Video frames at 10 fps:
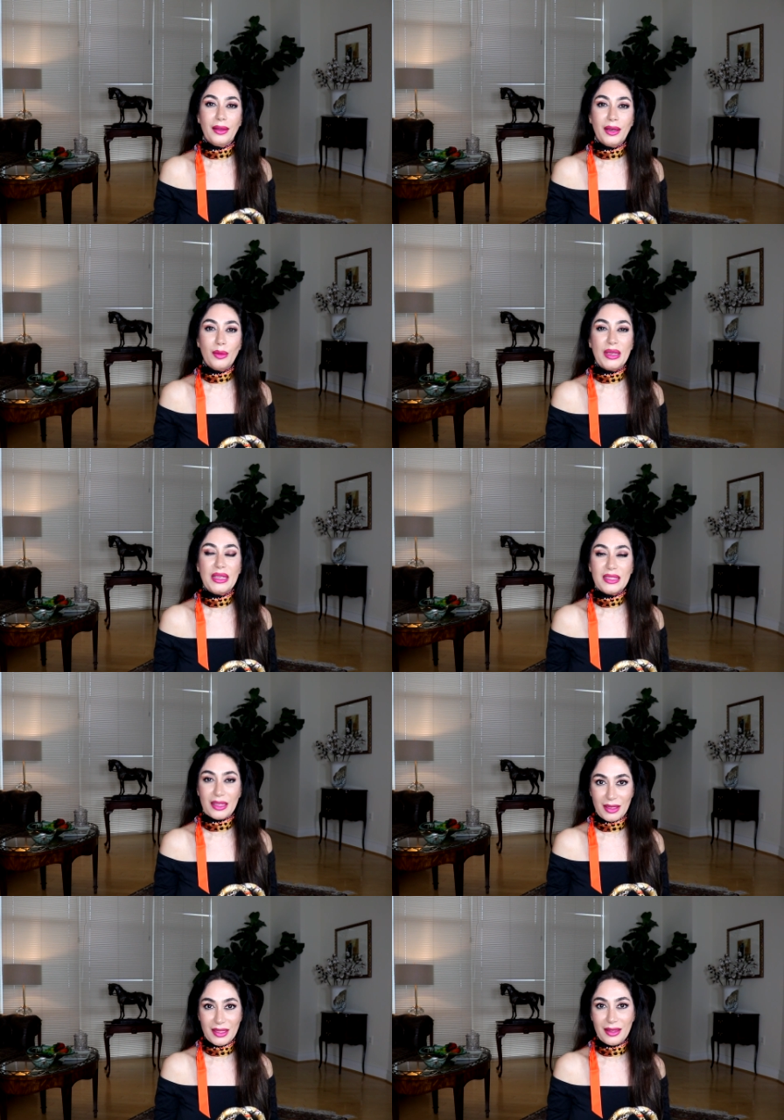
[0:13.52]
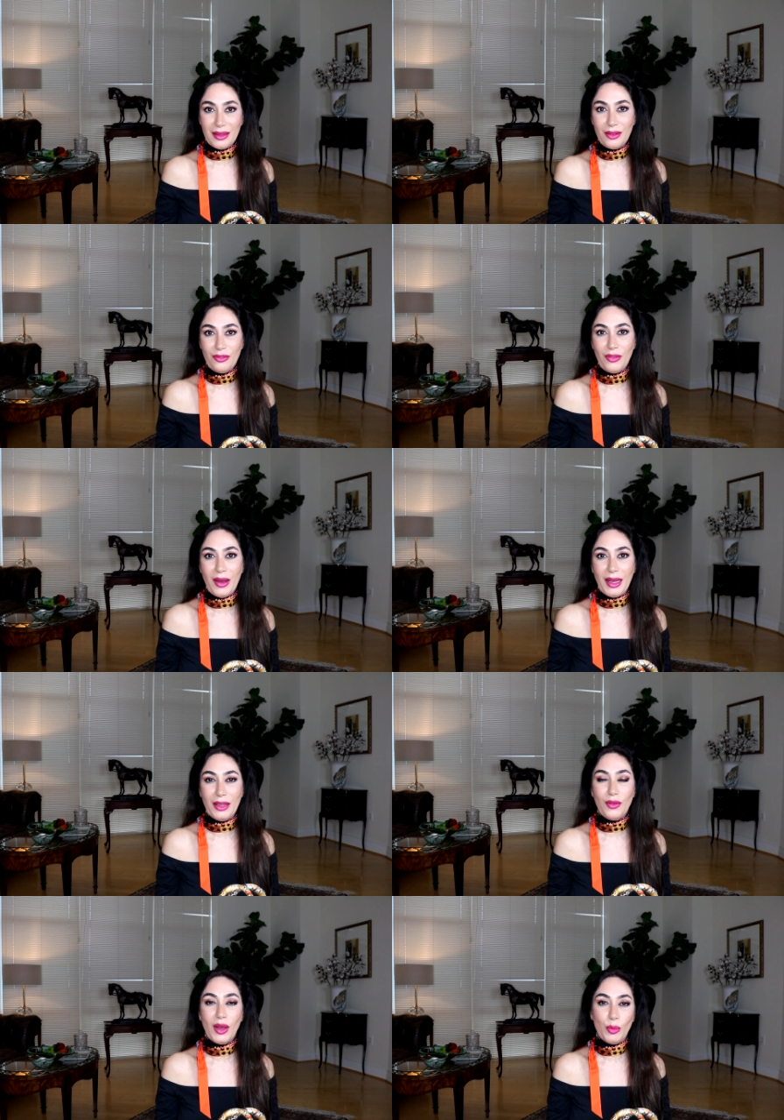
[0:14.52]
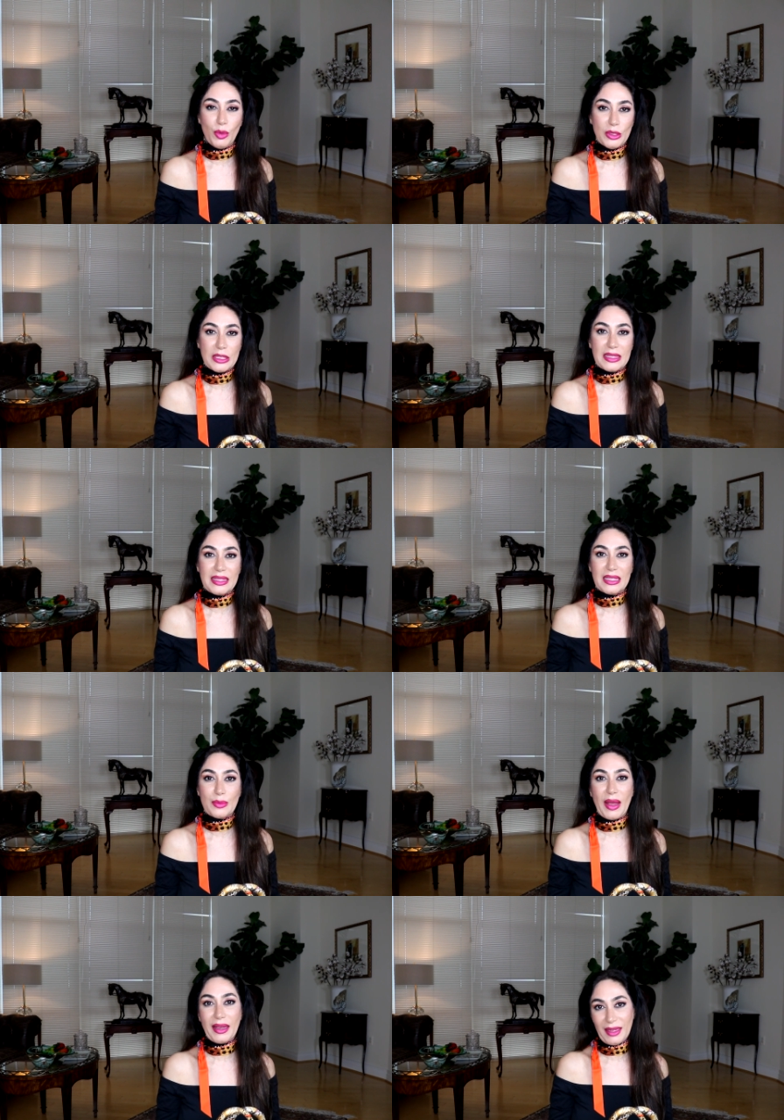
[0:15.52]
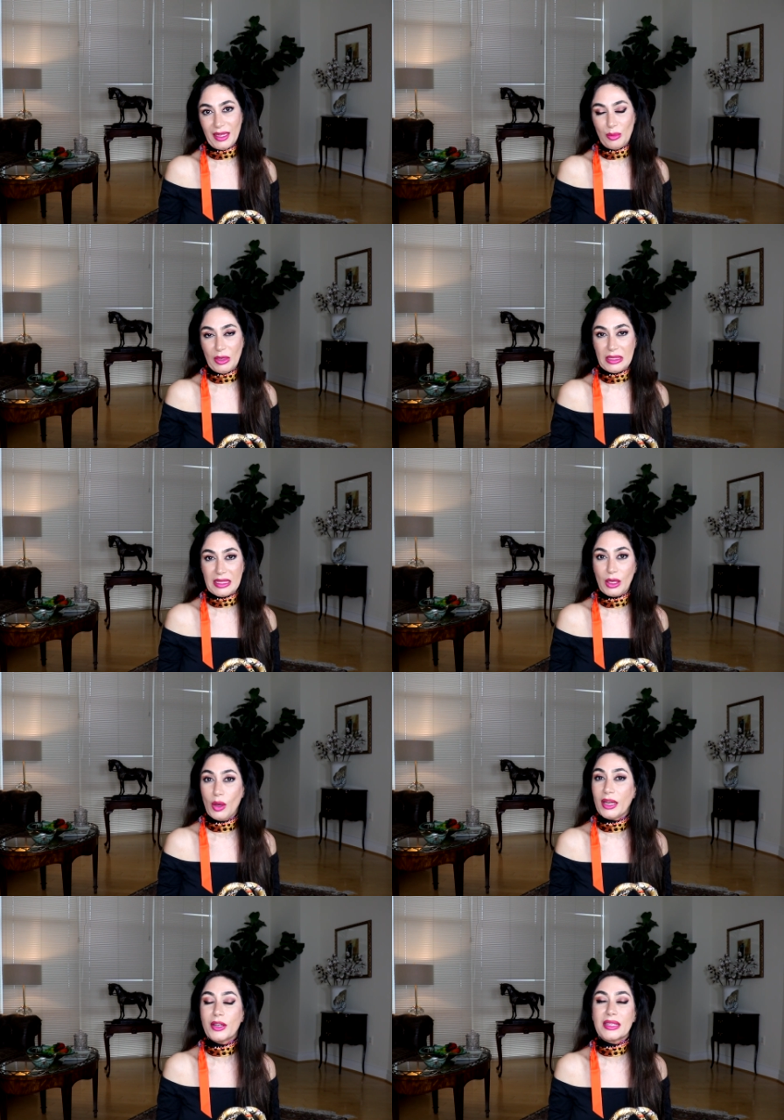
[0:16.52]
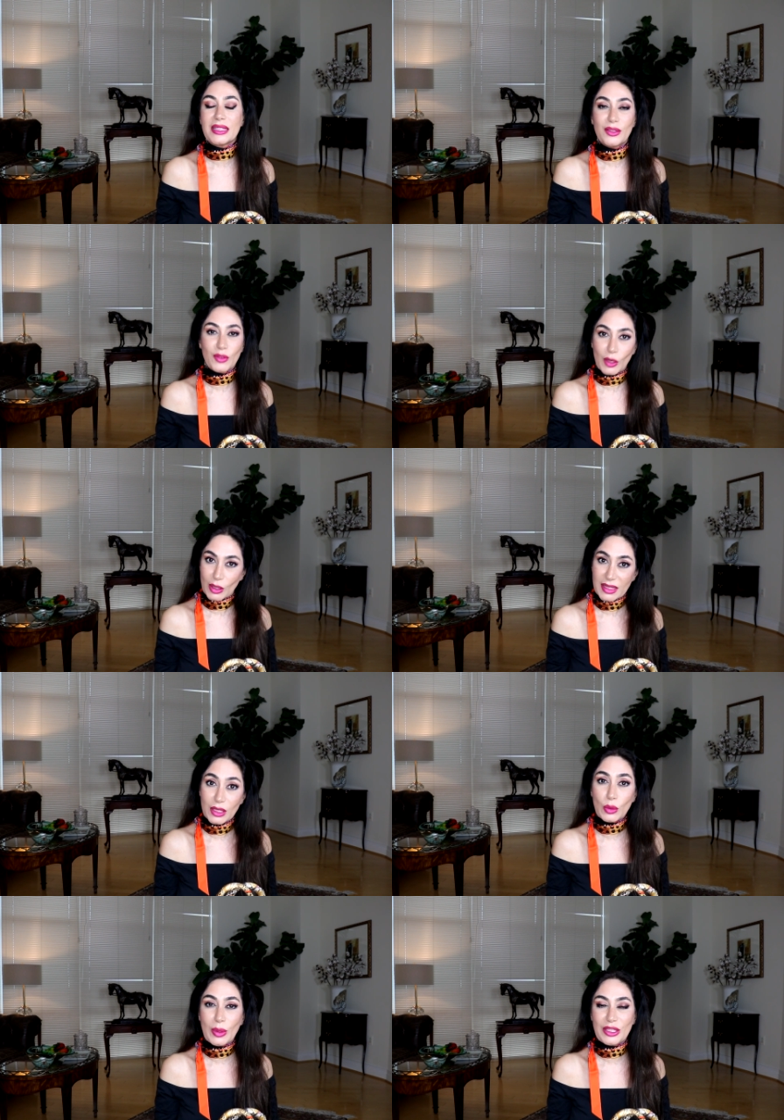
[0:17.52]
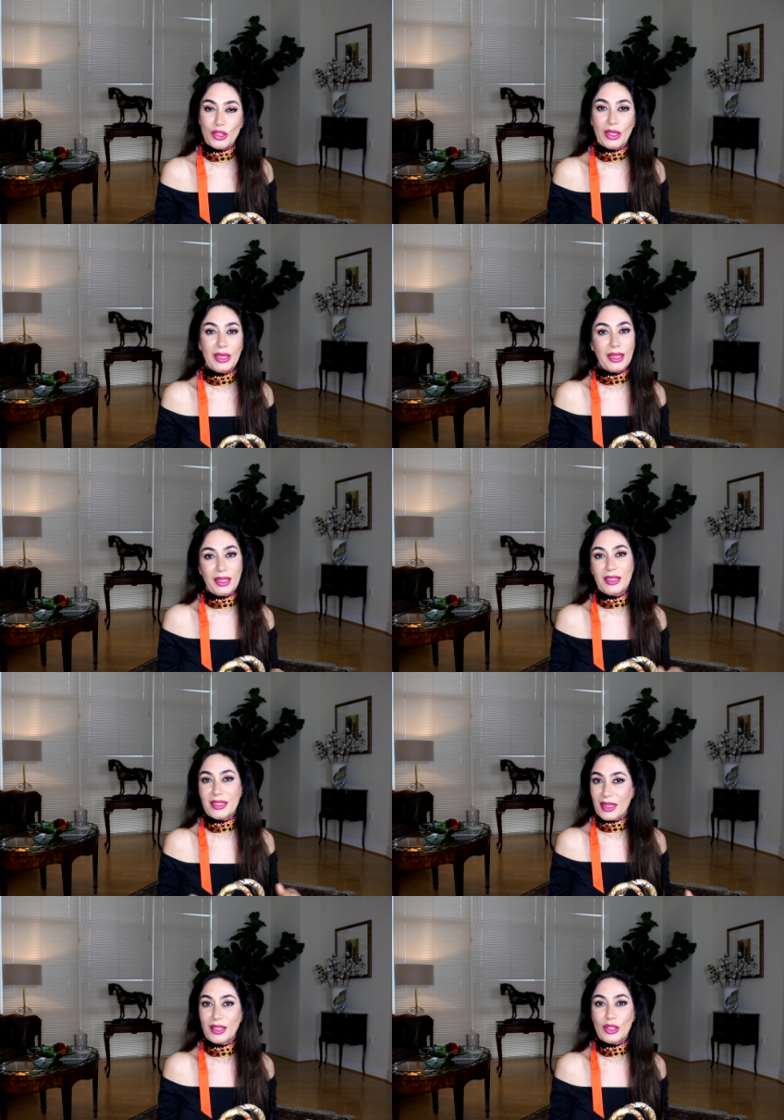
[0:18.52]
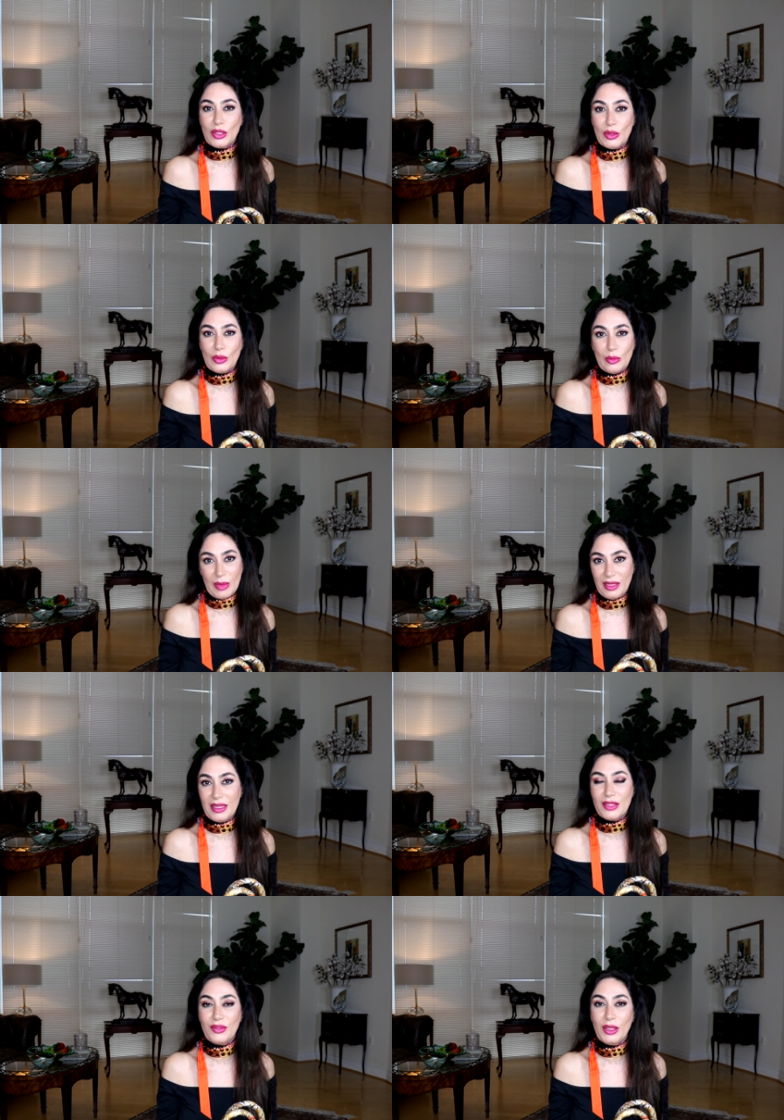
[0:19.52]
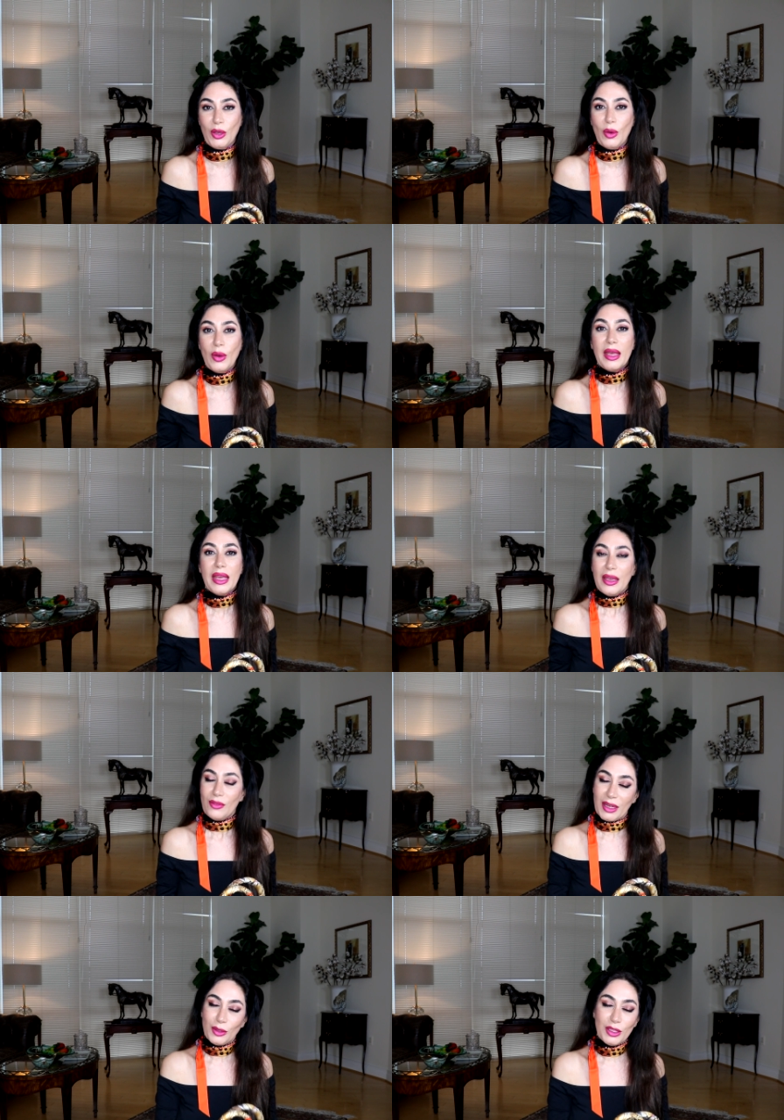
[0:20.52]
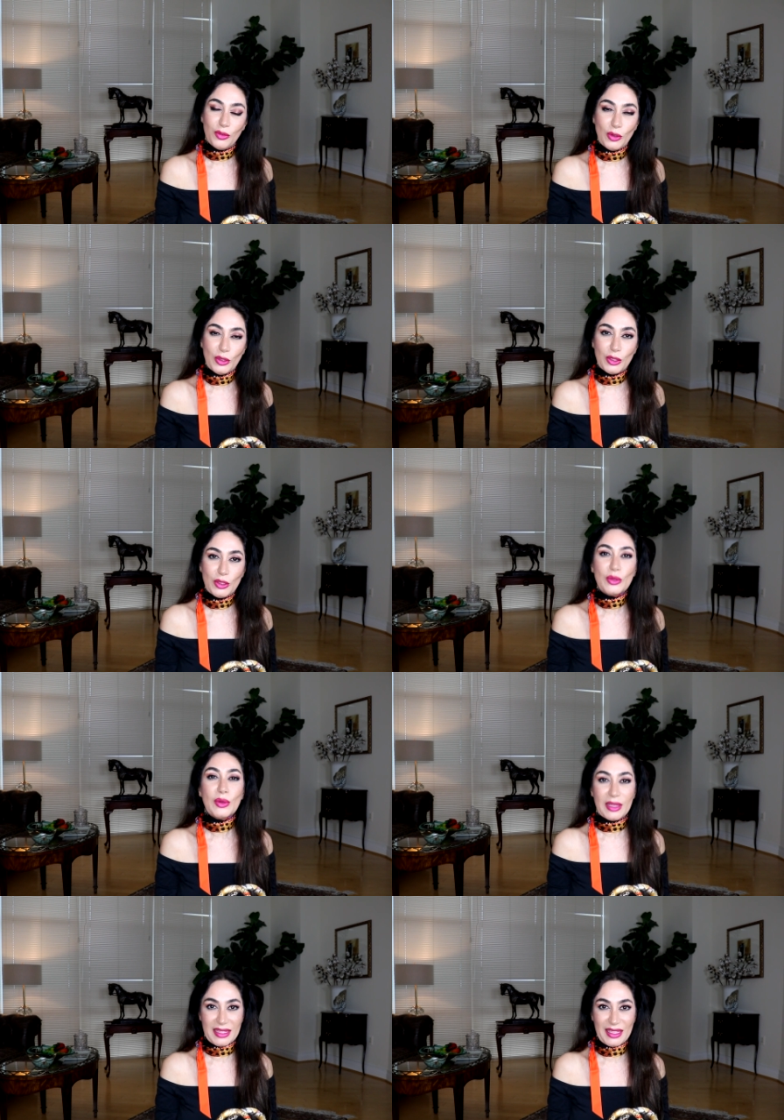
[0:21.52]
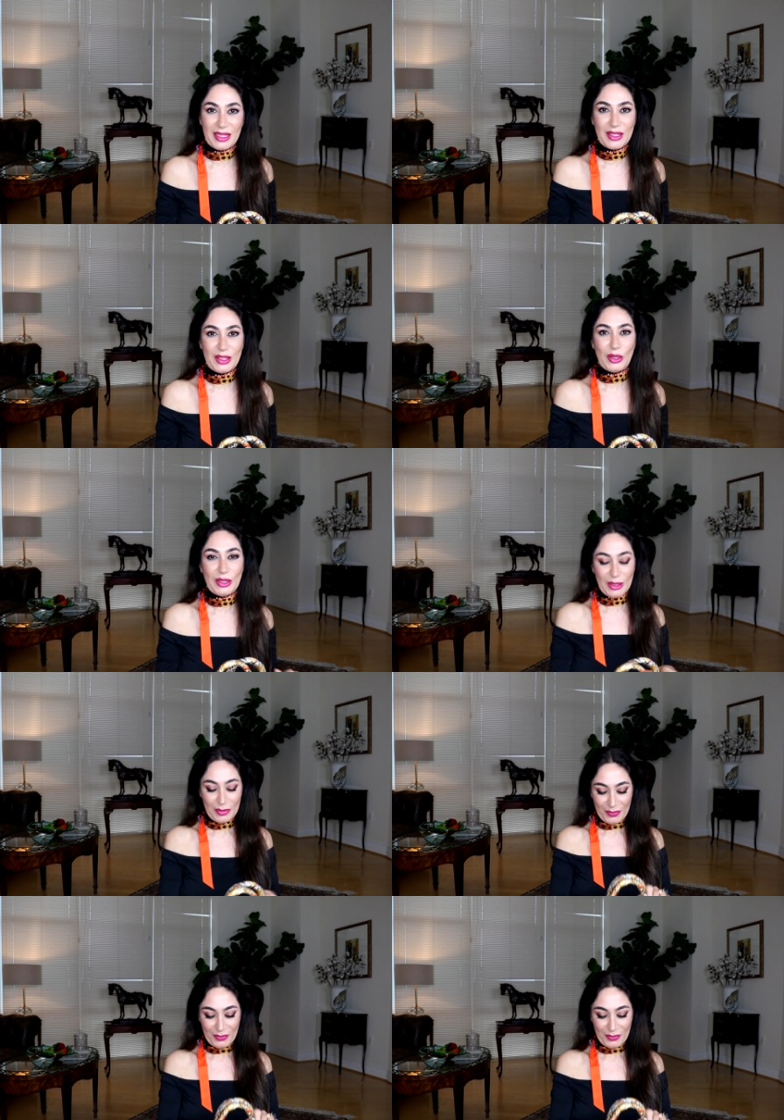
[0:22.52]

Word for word: Hermes size 35. I purchased this bag eight months ago. I received lots of questions and I decided to make this video. Without any further ado, let's get it started.